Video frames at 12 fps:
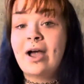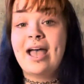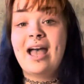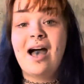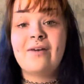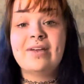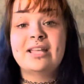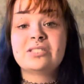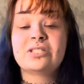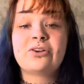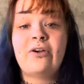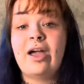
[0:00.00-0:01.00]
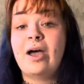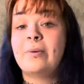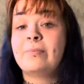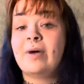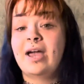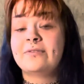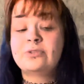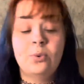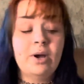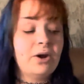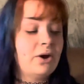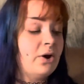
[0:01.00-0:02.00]
I have Instagram, I have
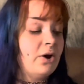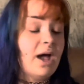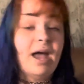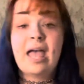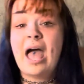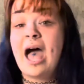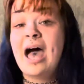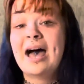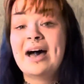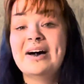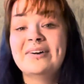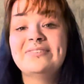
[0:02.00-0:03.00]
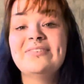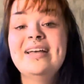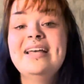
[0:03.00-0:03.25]
Twitter, I have